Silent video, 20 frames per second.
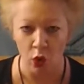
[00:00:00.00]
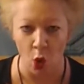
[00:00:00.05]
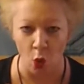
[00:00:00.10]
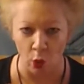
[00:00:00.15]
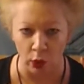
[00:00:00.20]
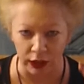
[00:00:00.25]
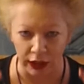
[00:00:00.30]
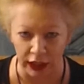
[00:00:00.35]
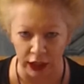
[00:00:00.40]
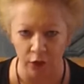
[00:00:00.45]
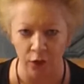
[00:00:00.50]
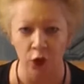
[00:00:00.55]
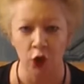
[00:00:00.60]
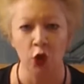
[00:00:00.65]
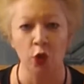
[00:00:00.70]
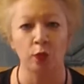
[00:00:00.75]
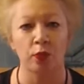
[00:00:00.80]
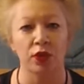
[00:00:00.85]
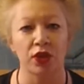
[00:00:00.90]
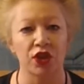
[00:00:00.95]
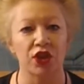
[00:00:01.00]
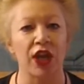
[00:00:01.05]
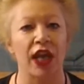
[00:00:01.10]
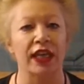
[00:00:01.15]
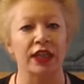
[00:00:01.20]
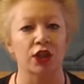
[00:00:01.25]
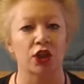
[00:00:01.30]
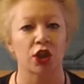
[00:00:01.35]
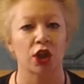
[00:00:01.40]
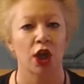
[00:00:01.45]
Well, if you
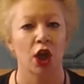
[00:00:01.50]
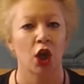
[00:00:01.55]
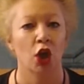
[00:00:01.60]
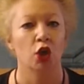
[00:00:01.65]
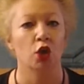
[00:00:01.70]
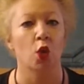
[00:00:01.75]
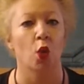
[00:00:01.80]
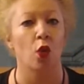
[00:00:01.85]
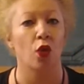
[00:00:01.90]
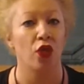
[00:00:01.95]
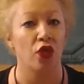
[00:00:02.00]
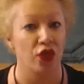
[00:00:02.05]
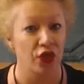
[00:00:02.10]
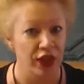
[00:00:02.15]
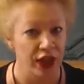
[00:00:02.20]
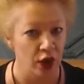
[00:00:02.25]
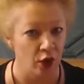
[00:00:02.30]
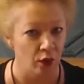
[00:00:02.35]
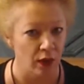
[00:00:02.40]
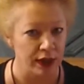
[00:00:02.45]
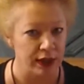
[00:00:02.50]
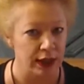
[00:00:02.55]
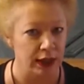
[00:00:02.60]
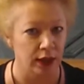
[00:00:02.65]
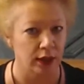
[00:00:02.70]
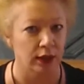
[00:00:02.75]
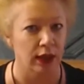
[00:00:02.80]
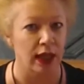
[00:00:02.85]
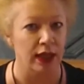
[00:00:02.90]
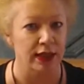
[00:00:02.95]
present your
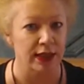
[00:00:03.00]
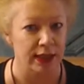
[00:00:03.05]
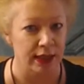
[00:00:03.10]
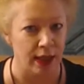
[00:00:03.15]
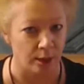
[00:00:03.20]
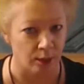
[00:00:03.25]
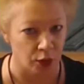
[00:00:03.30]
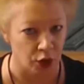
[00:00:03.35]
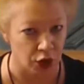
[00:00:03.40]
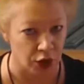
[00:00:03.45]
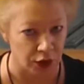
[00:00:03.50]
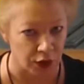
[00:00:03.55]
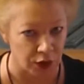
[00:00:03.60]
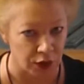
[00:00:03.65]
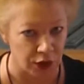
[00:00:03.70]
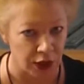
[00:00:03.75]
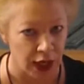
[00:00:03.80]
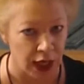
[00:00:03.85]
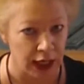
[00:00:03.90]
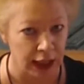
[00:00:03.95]
theoretical assumptions